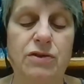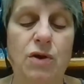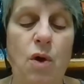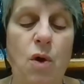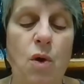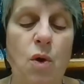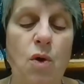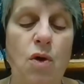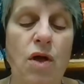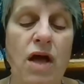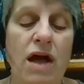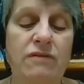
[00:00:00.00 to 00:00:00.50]
The
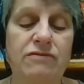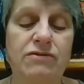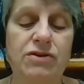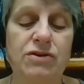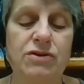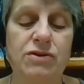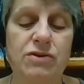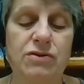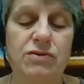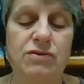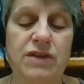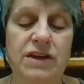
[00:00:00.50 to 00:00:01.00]
whole
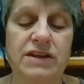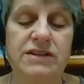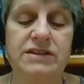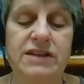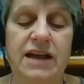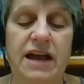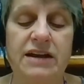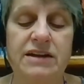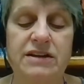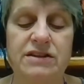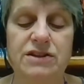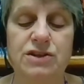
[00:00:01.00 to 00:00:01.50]
afternoon they
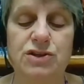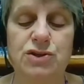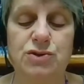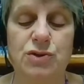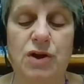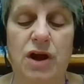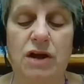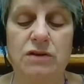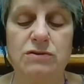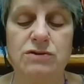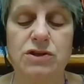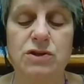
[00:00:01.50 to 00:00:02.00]
sat in the
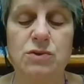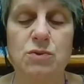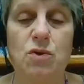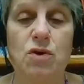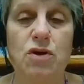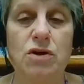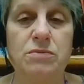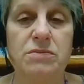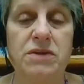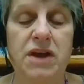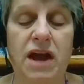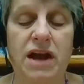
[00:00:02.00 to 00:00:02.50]
drowsy
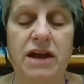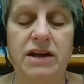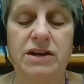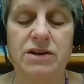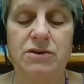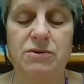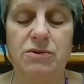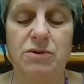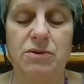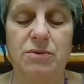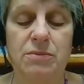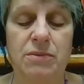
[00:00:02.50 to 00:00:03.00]
warm
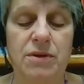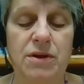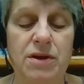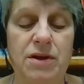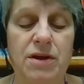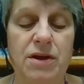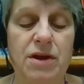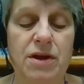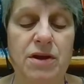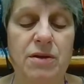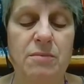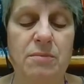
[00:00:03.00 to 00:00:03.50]
dining room.
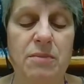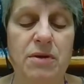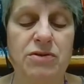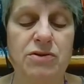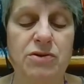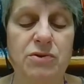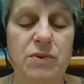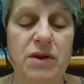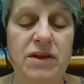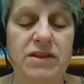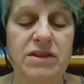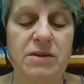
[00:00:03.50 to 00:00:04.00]

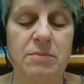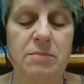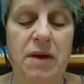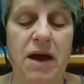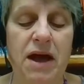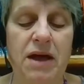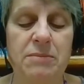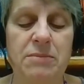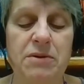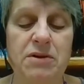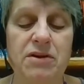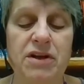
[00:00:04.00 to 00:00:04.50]
Mother read the
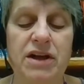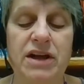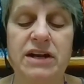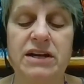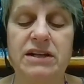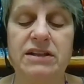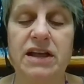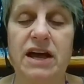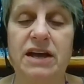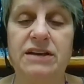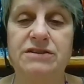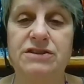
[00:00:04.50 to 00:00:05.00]
Bible
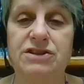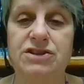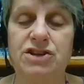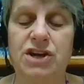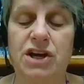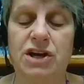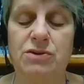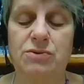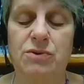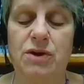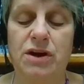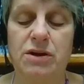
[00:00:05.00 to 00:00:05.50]
and Eliza
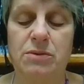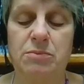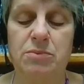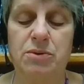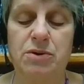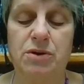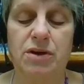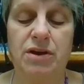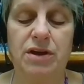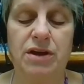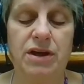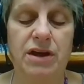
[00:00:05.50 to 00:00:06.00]
Jane read a
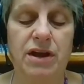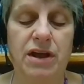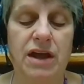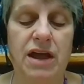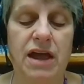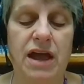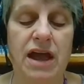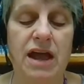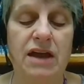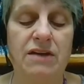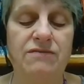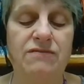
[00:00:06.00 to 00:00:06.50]
book
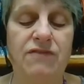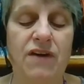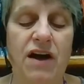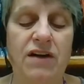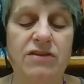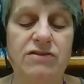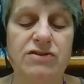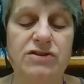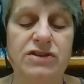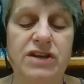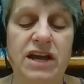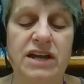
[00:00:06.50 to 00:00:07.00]
and
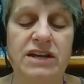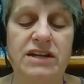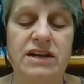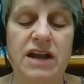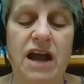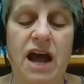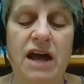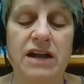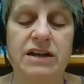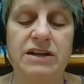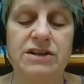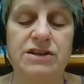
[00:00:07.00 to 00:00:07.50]
Father's head
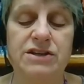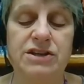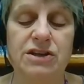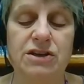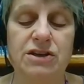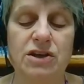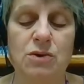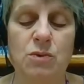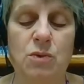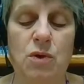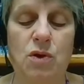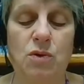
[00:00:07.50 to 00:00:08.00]
nodded
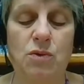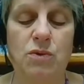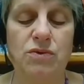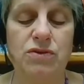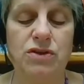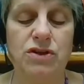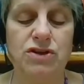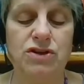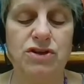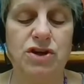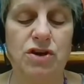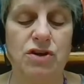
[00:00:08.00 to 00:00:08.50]
till he woke
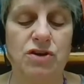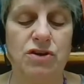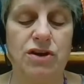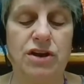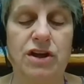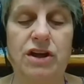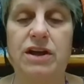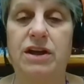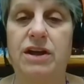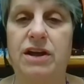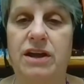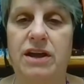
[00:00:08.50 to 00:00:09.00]
with a
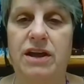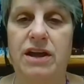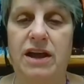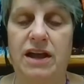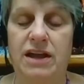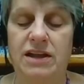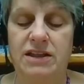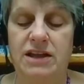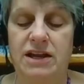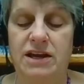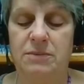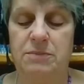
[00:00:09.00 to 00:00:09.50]
jerk,
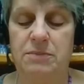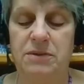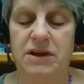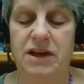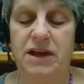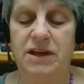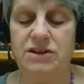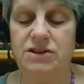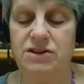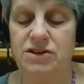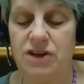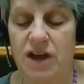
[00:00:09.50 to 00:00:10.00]
and then it
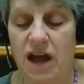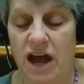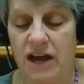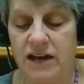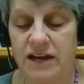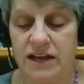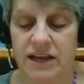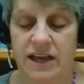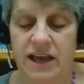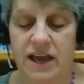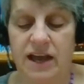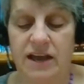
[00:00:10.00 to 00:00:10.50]
began to
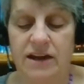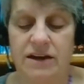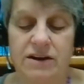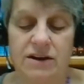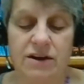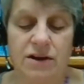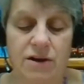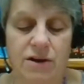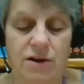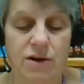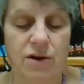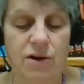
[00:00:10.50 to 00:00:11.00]
nod
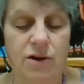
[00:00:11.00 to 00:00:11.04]
again.